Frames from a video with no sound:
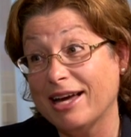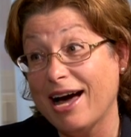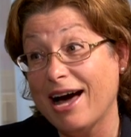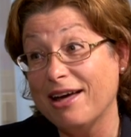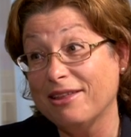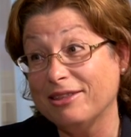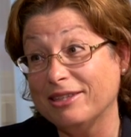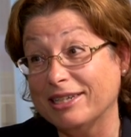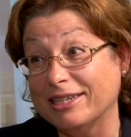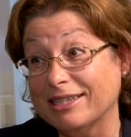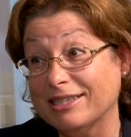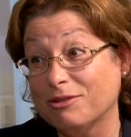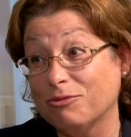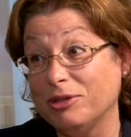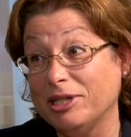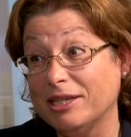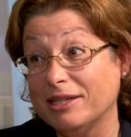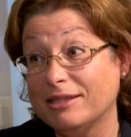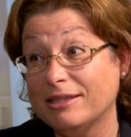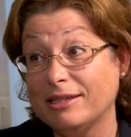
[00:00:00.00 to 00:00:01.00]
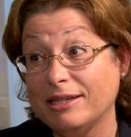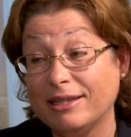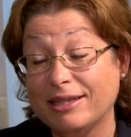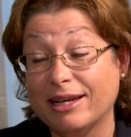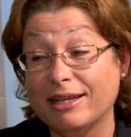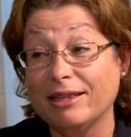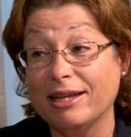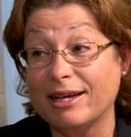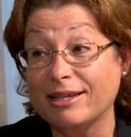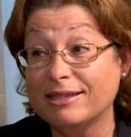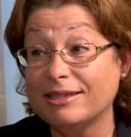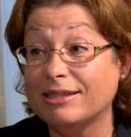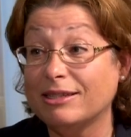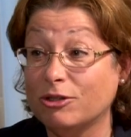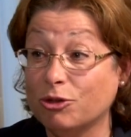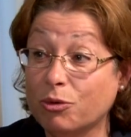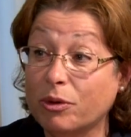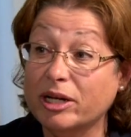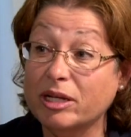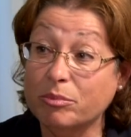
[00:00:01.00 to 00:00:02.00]
Catholics, we can see that less than
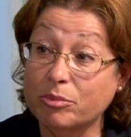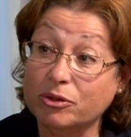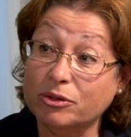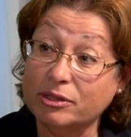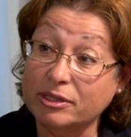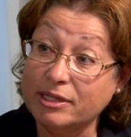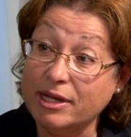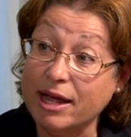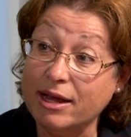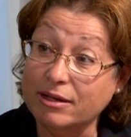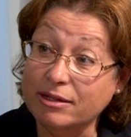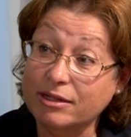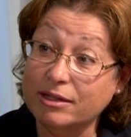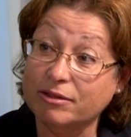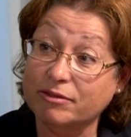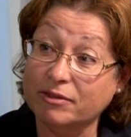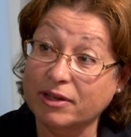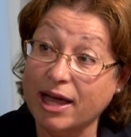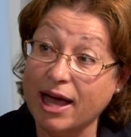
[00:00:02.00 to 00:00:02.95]
20% of